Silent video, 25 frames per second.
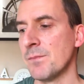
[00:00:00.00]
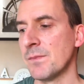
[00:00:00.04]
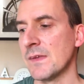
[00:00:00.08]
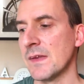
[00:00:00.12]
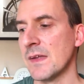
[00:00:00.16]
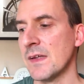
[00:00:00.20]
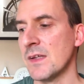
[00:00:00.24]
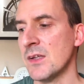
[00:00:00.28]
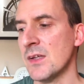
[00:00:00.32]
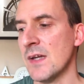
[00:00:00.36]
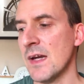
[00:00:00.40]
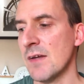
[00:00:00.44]

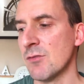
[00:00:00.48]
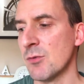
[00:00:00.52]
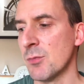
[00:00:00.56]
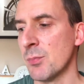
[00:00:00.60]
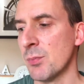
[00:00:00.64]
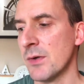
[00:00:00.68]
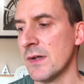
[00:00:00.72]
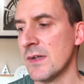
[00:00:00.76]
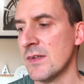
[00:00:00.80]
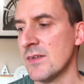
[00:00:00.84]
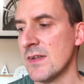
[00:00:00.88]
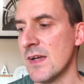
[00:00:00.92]
You have to
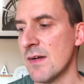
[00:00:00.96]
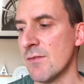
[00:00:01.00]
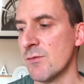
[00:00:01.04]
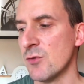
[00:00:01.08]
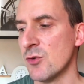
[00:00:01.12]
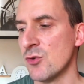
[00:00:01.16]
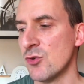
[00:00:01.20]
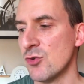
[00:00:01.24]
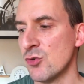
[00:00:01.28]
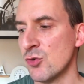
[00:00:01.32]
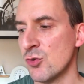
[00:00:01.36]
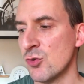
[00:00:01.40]
praise that for
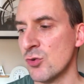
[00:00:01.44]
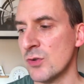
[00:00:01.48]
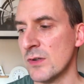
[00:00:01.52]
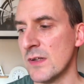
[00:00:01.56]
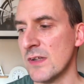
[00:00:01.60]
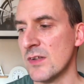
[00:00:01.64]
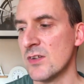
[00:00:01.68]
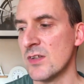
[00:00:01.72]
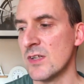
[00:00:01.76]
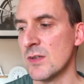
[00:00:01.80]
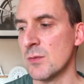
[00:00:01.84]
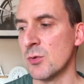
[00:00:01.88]
sure.
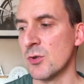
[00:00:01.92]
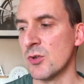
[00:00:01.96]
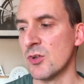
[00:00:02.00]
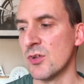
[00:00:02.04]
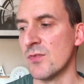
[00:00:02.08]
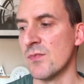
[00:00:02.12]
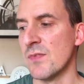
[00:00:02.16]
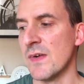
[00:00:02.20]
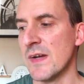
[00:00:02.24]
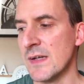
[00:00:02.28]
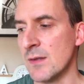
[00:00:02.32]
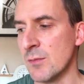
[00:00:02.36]
Let's see what's
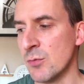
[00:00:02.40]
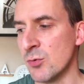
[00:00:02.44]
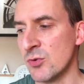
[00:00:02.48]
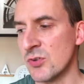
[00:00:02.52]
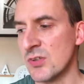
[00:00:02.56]
available,